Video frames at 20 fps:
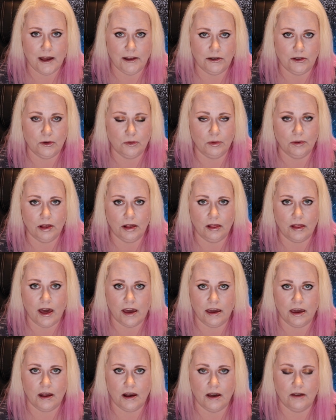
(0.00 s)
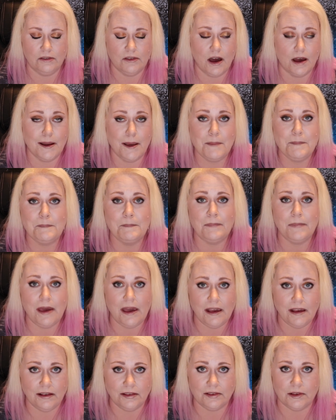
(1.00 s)
I do really like it. I've gotten
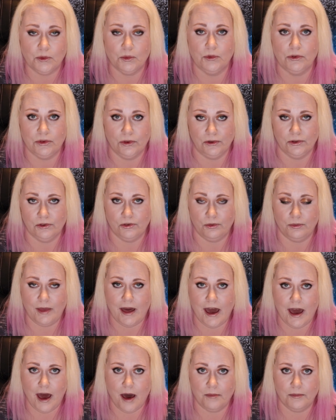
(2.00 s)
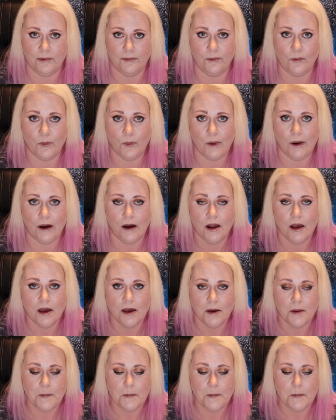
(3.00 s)
amazing results from that app before,